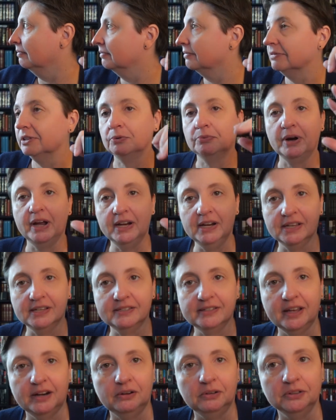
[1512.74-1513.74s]
the rain has
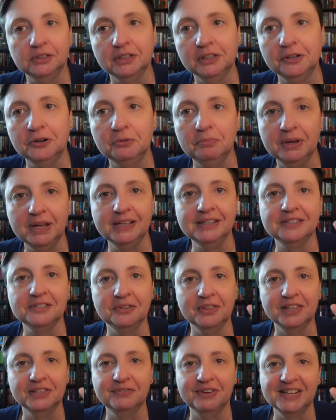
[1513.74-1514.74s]
settled a little bit, so
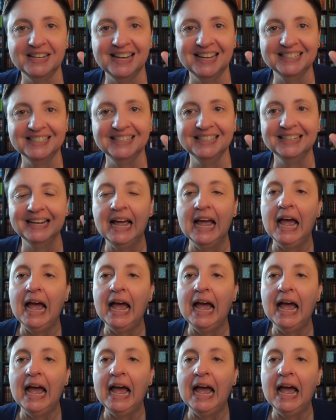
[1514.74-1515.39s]
that's fantastic.